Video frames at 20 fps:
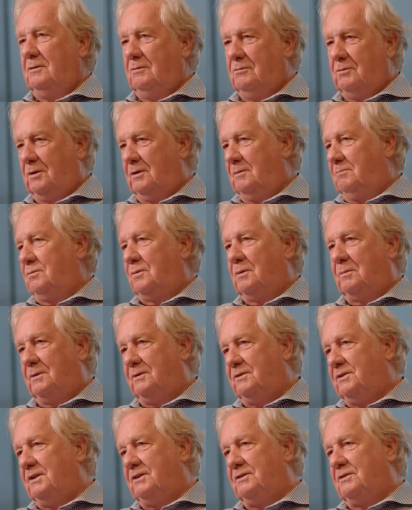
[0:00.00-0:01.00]
We're probably
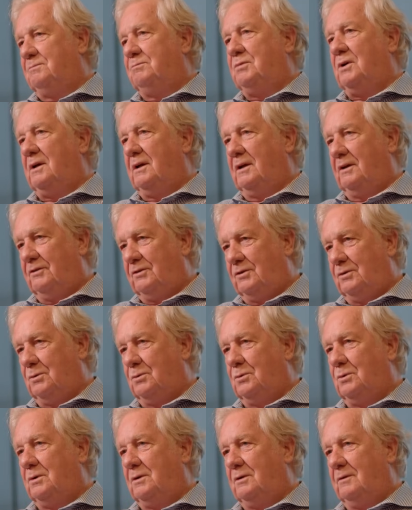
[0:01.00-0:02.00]
six players
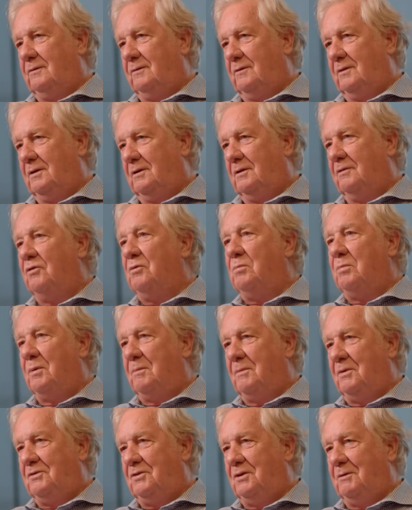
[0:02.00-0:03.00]
short of a
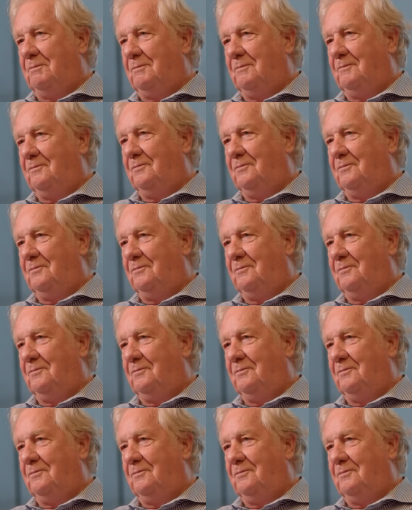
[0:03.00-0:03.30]
premiership.